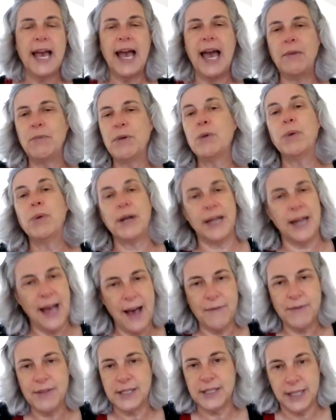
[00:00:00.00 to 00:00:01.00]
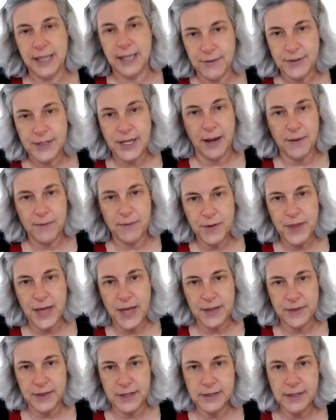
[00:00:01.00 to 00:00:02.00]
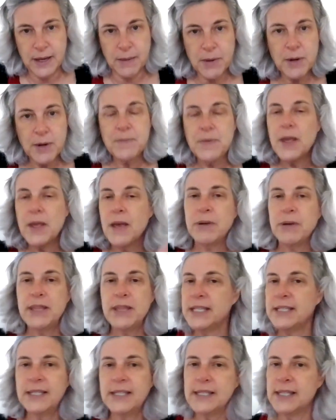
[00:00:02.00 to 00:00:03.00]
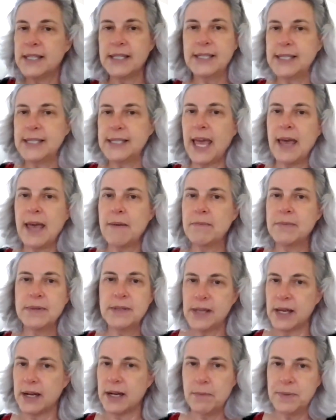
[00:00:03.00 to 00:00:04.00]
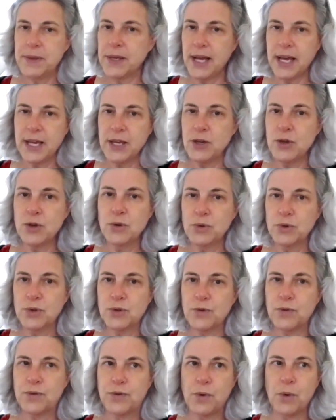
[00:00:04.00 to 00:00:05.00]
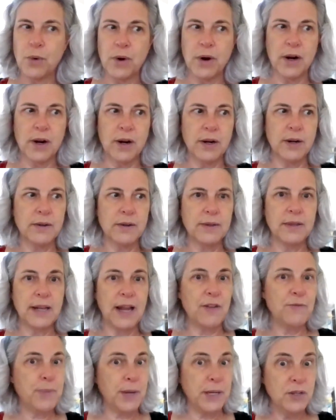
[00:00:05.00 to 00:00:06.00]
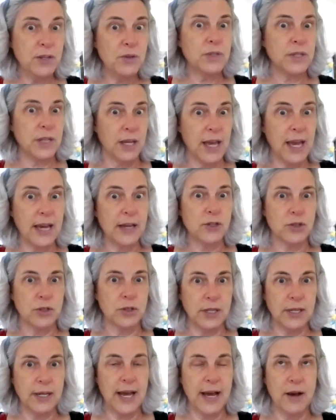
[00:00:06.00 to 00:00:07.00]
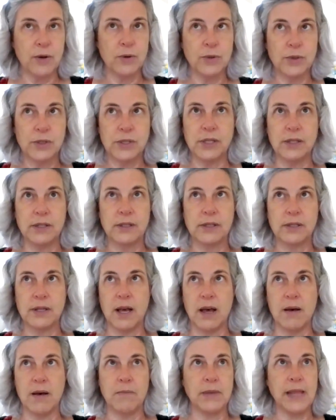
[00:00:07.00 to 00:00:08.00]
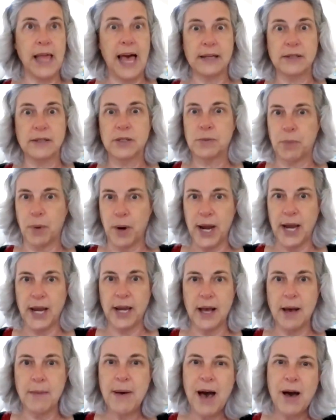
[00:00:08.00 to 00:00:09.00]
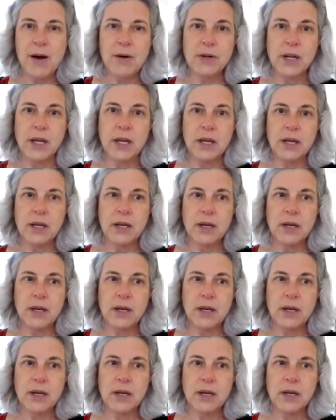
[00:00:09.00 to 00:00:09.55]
And we wouldn't obviously have time for that in the summer, but this is the same setup that that I've been using actually now since last spring. About